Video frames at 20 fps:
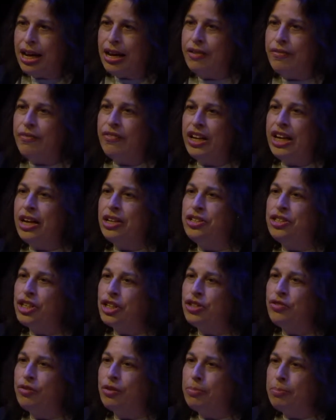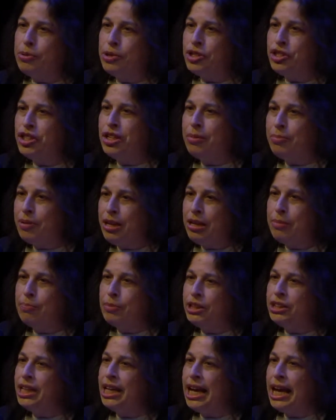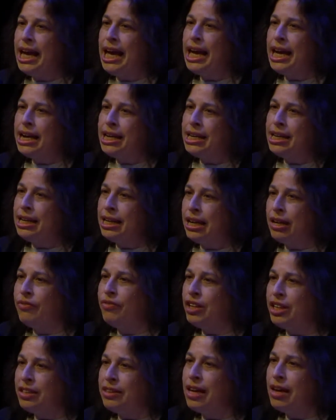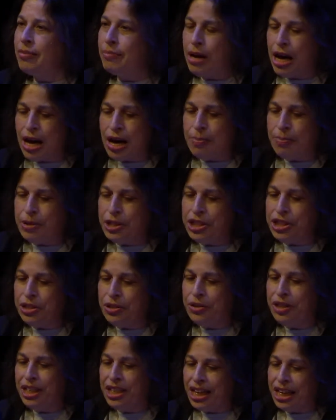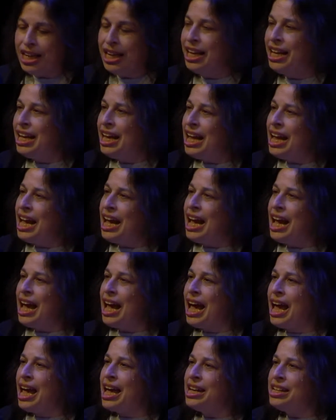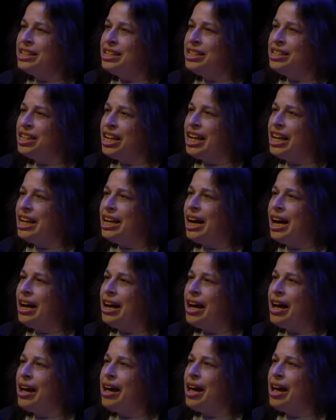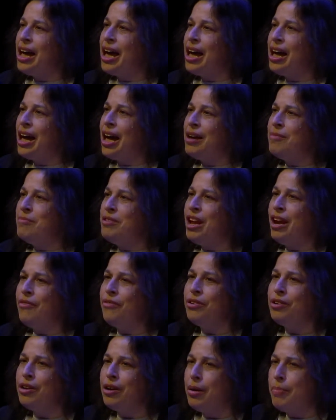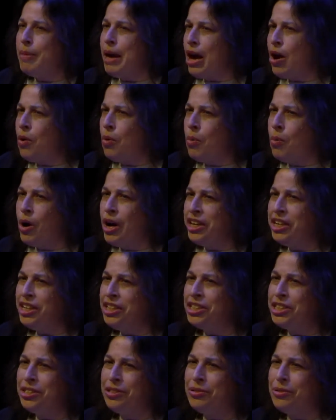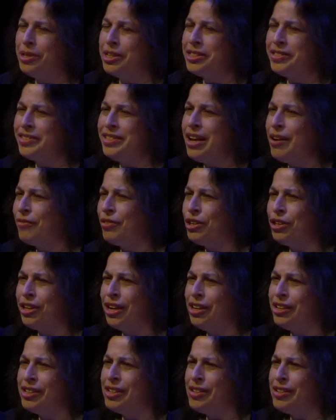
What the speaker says: advantage, for pushing people ahead and giving them opportunity. And I'm never about wanting to, it's never